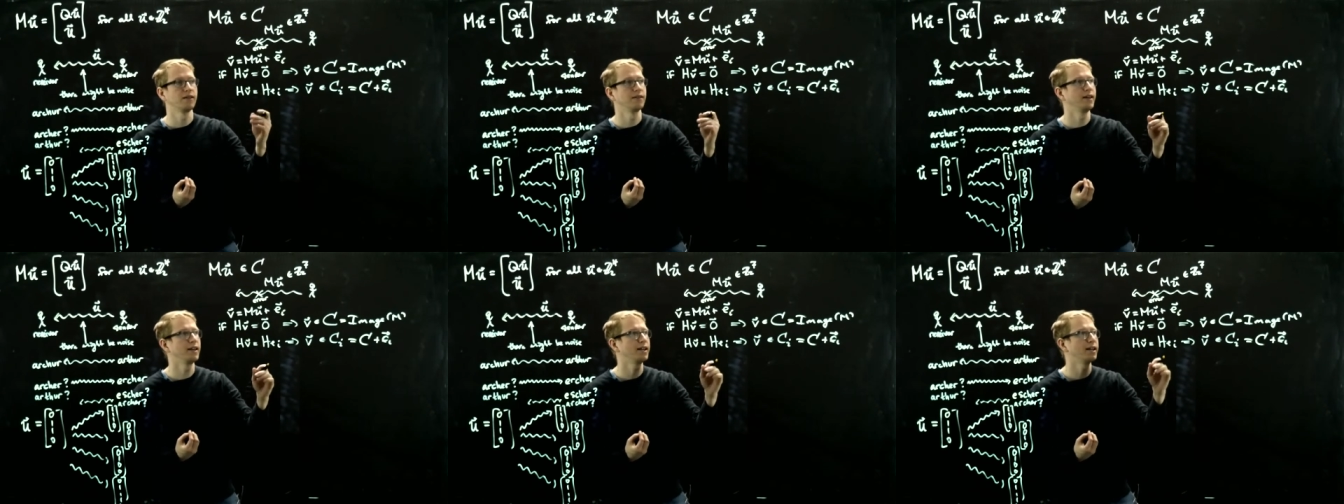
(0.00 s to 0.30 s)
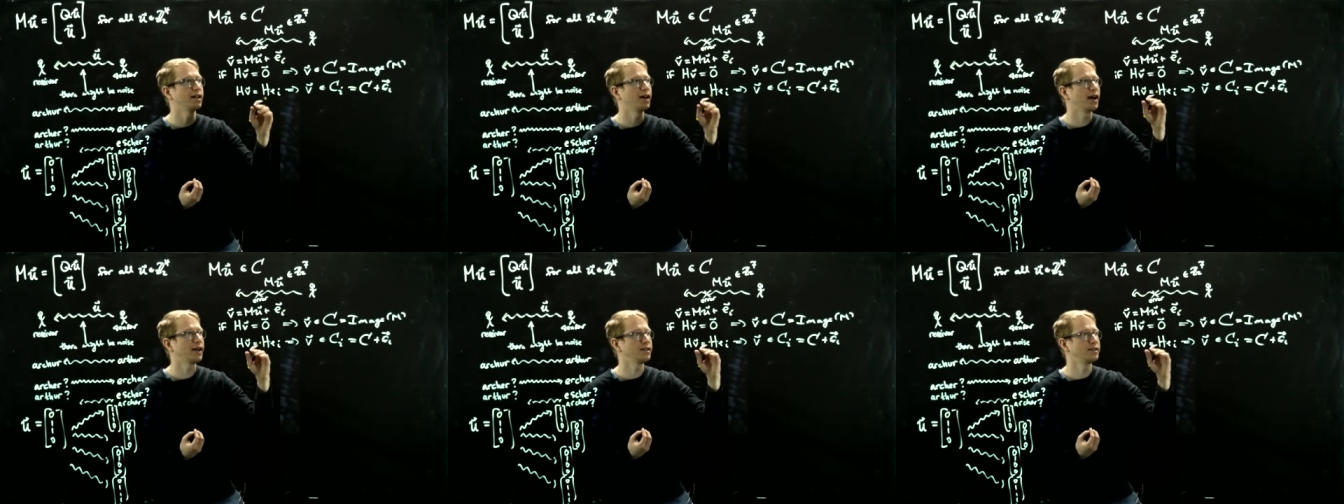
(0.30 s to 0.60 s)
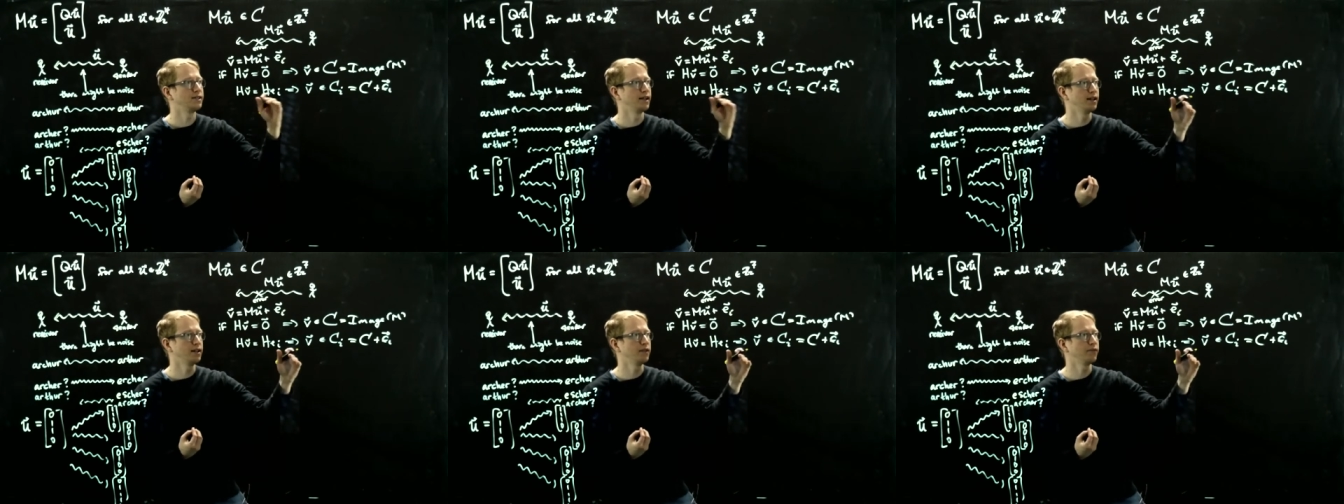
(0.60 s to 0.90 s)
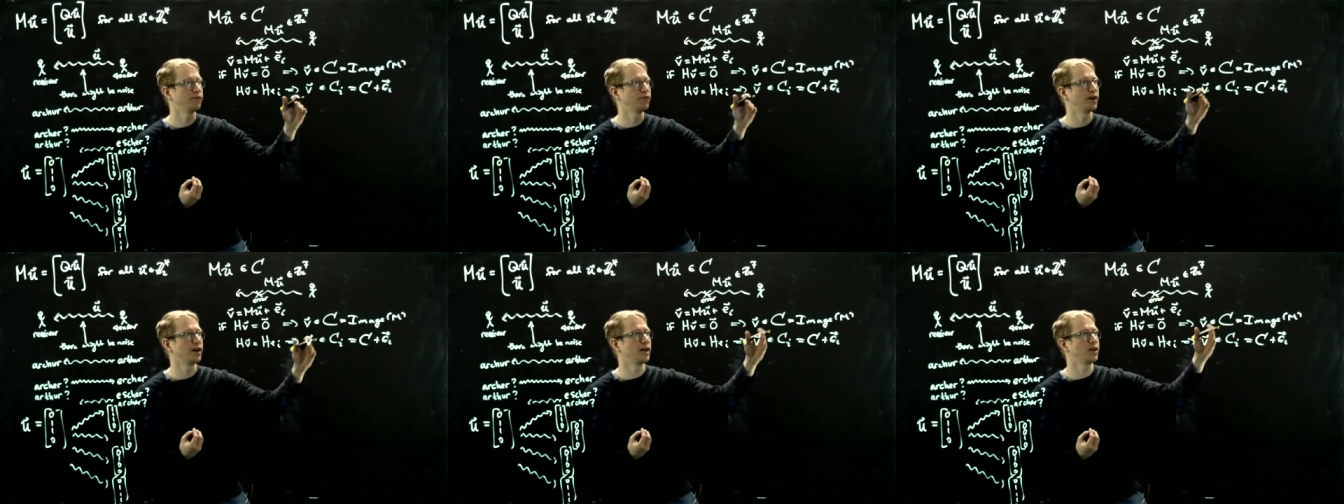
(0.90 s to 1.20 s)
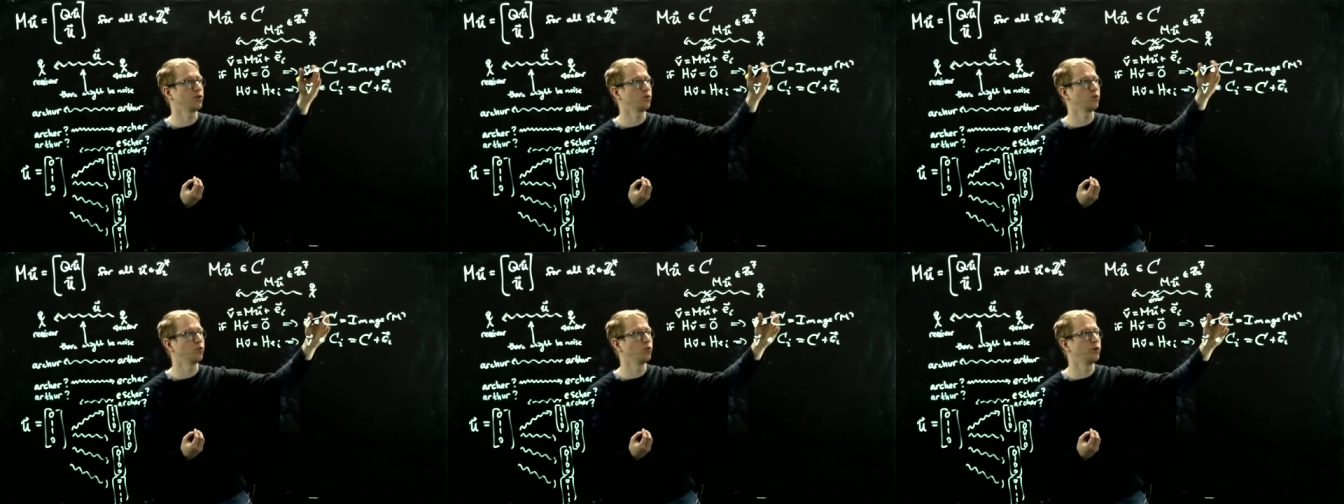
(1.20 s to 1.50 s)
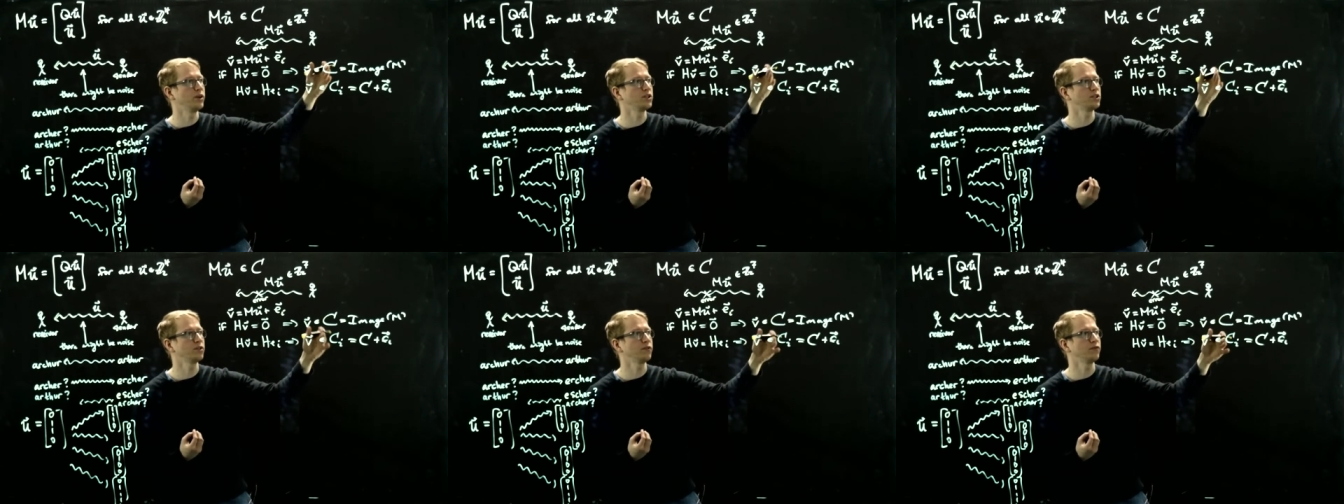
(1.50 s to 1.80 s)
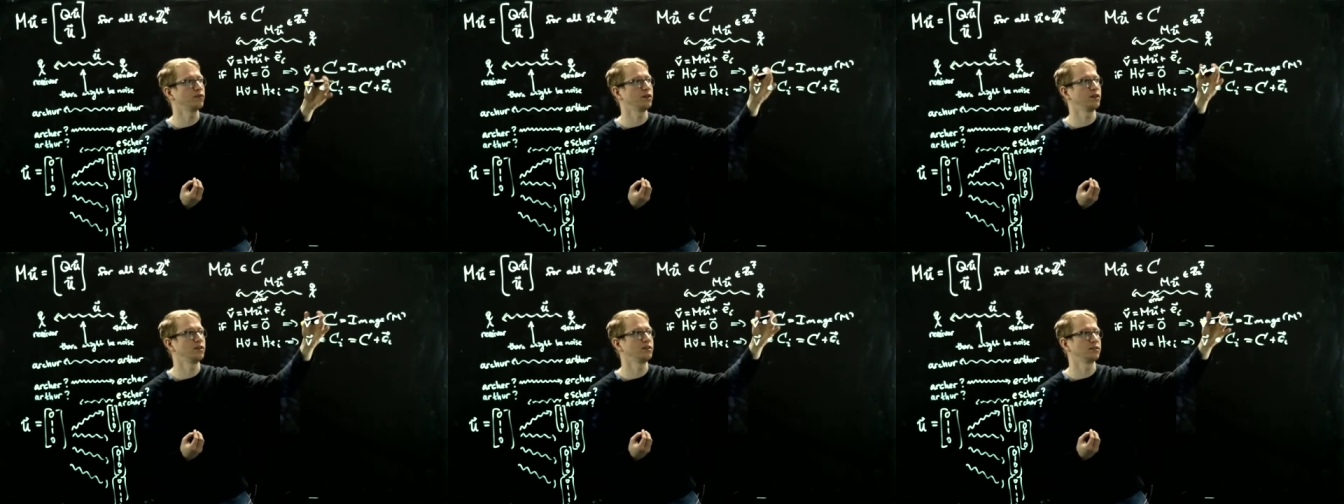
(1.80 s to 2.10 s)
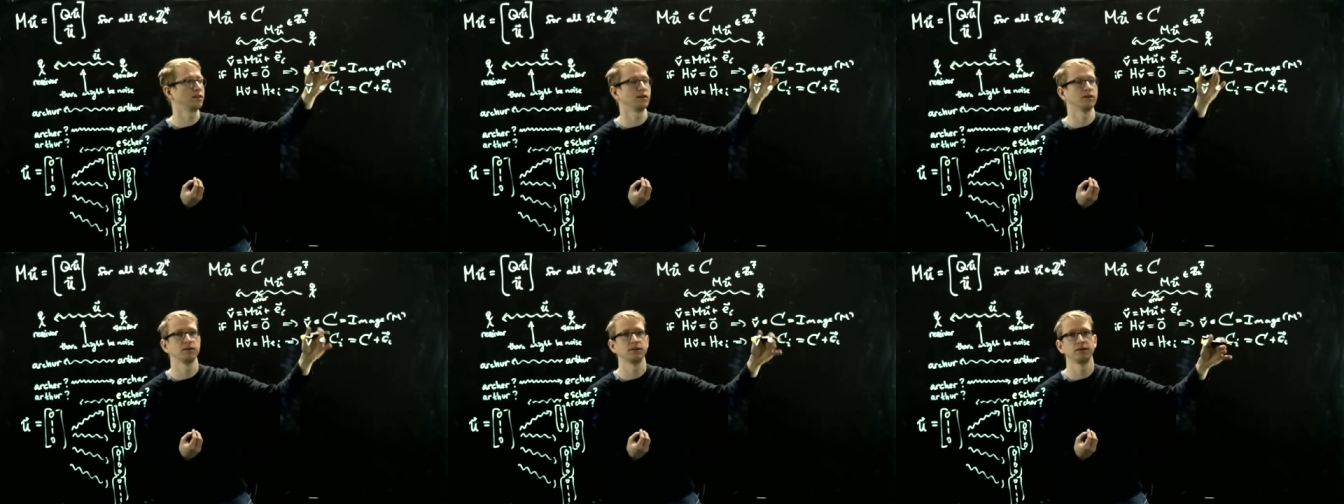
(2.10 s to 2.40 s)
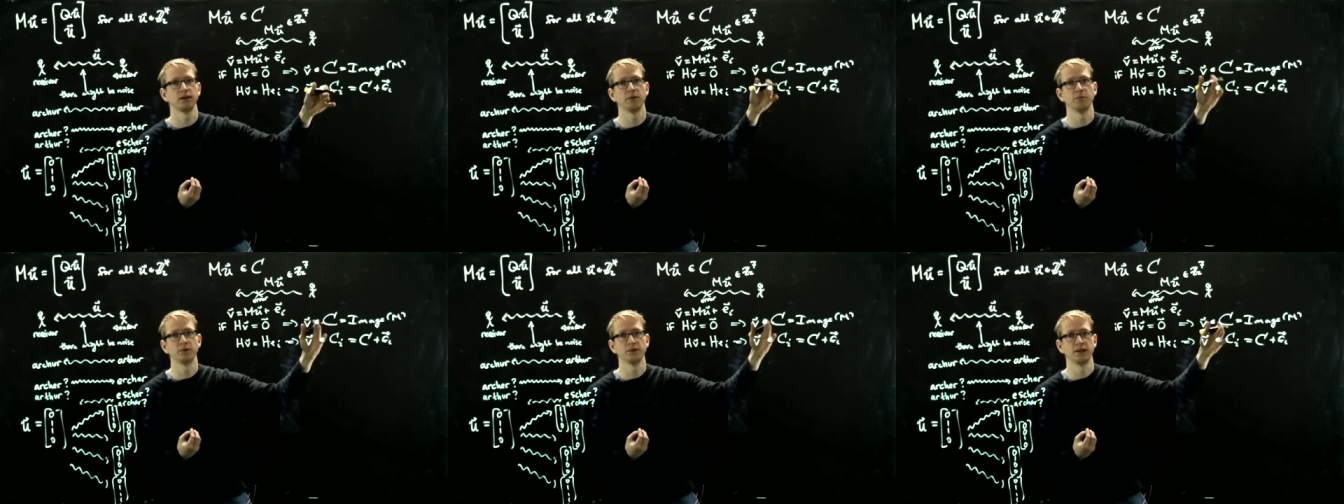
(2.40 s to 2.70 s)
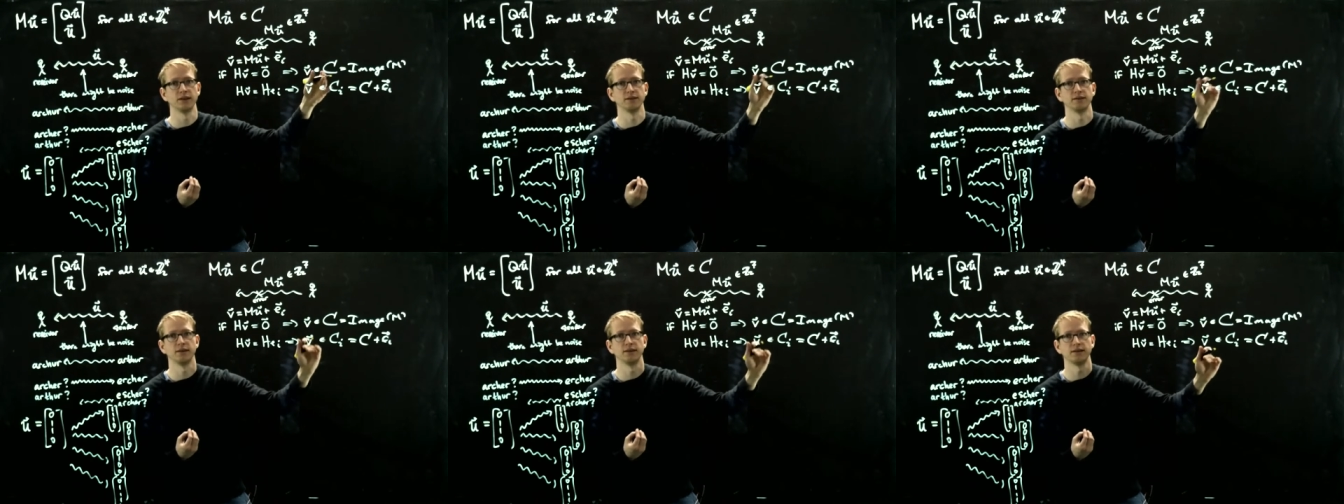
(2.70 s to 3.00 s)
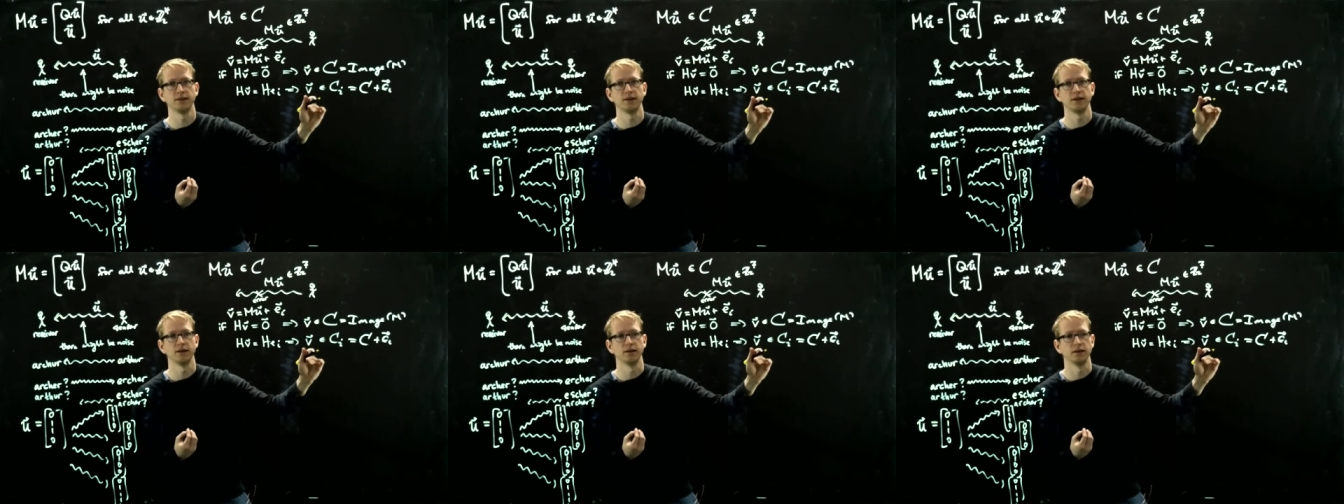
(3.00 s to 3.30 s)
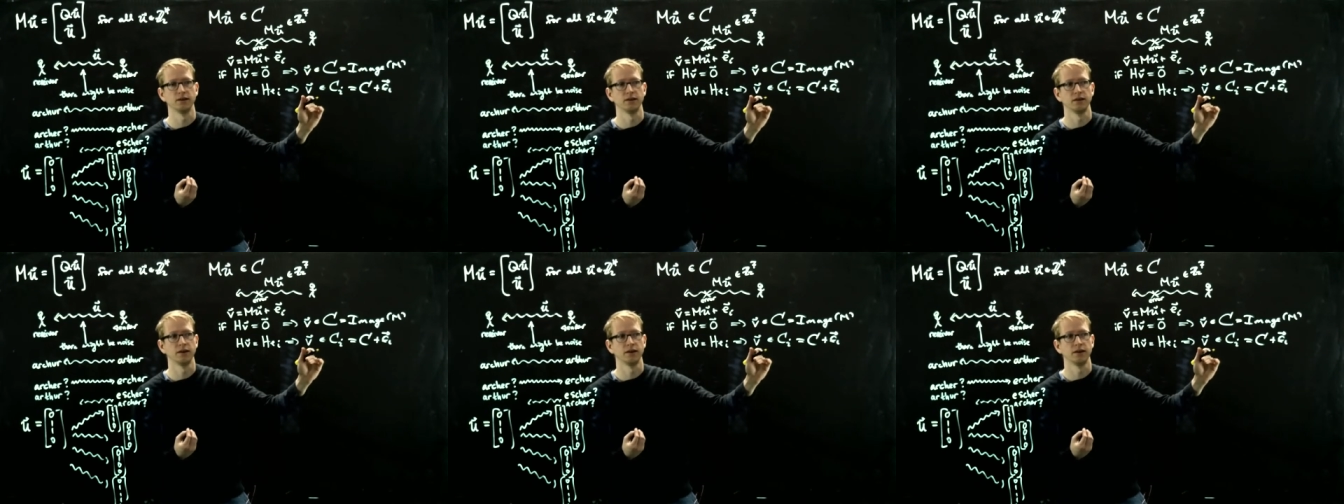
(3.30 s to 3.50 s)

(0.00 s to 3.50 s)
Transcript: they can identify which of these subsets it's in.